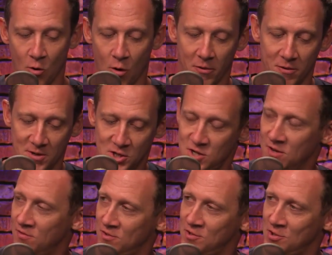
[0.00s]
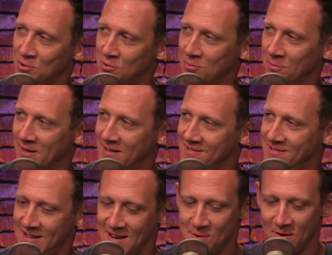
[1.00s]
normally be shift 2 but
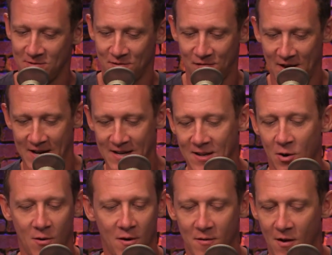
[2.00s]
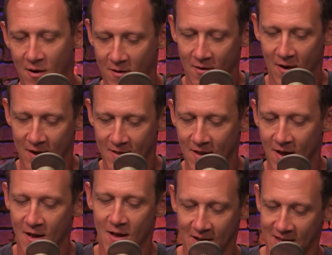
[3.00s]
instead you have to find you know on on a,
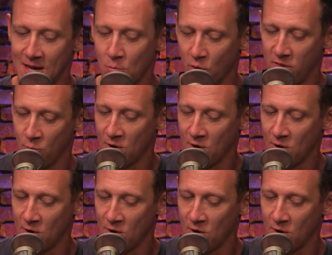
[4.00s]
a keyboard that